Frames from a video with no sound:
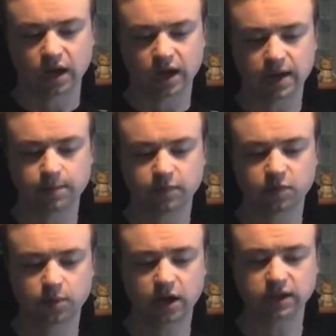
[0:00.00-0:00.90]

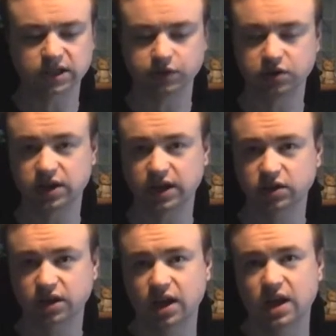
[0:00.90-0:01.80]
From Park Series
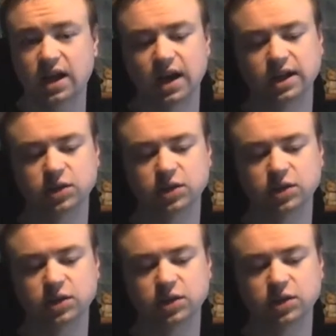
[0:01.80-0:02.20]
6, and